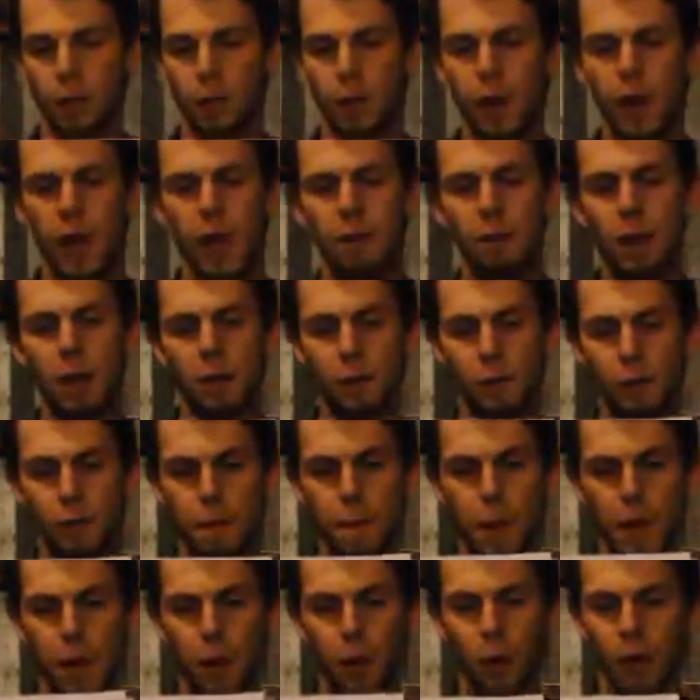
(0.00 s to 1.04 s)
Forgive me for
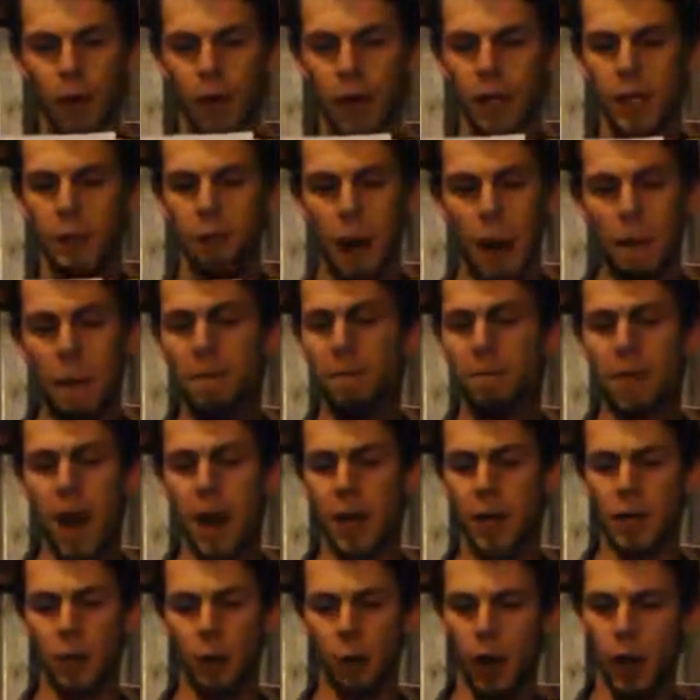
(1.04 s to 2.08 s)
being relentless, but I'm
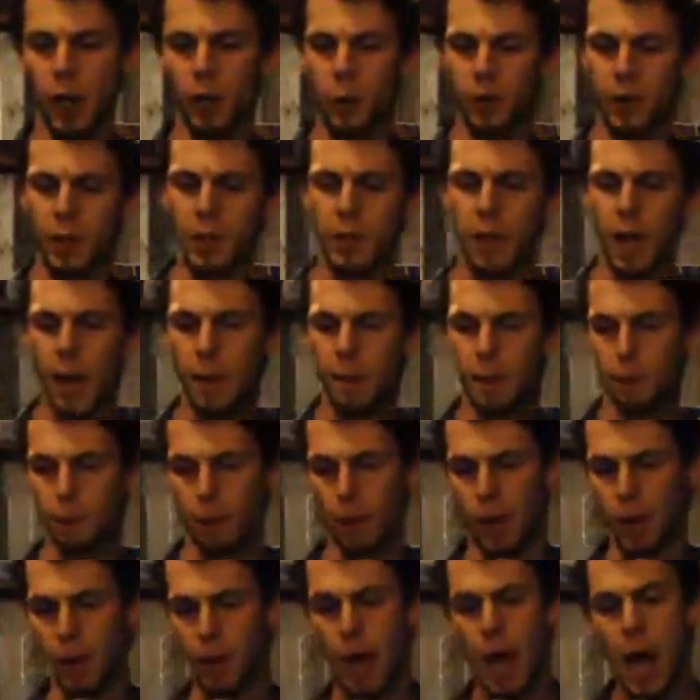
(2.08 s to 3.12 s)
infatuated with this game you're
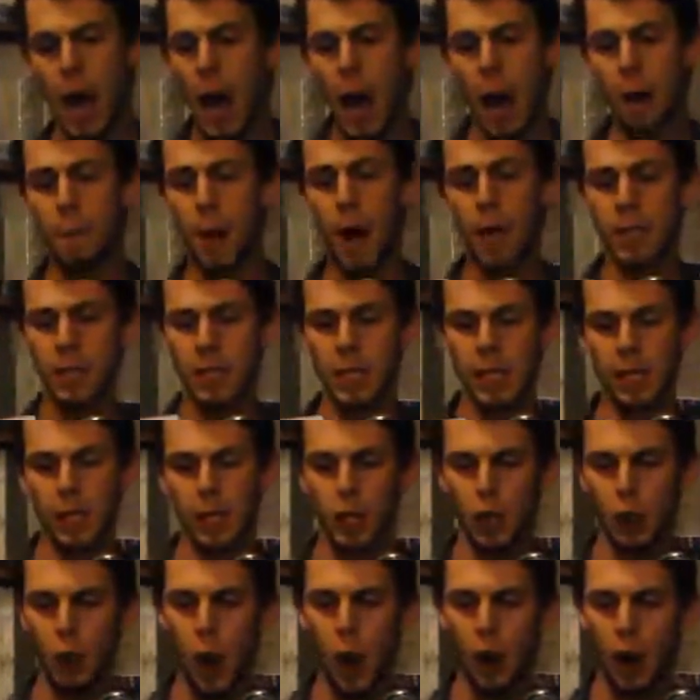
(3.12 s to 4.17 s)
playing. I'm not
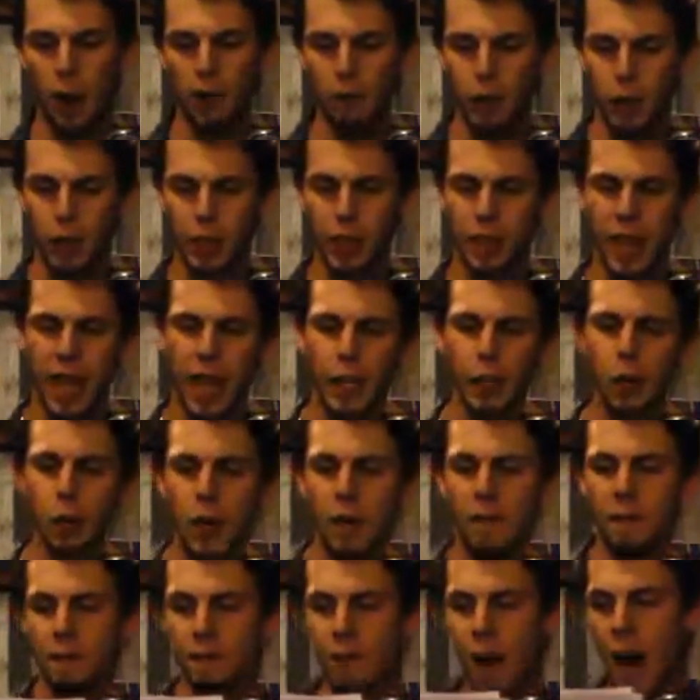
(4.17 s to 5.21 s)
singling you out, I'm just saying you
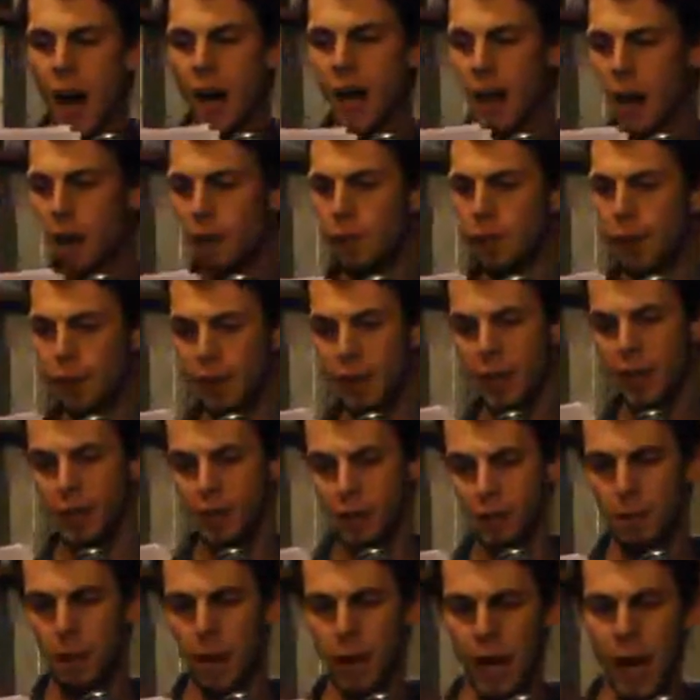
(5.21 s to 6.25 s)
confide everything
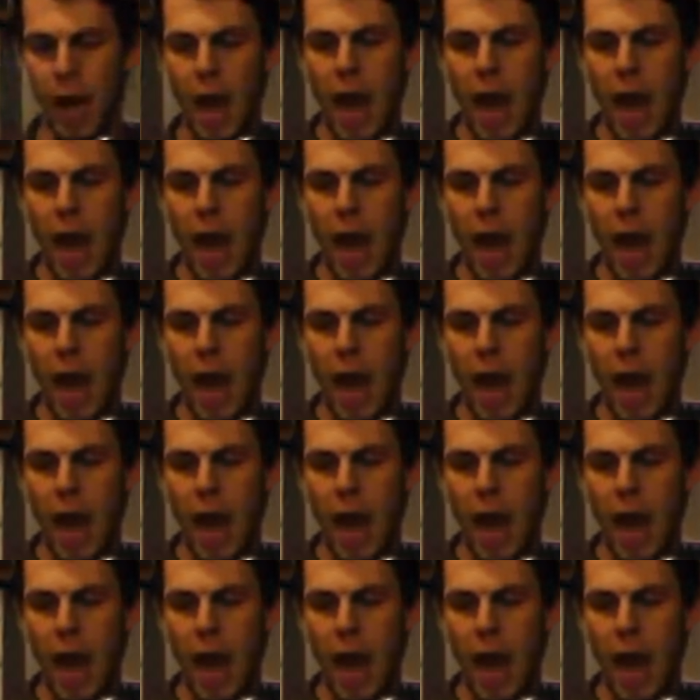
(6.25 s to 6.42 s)
to me.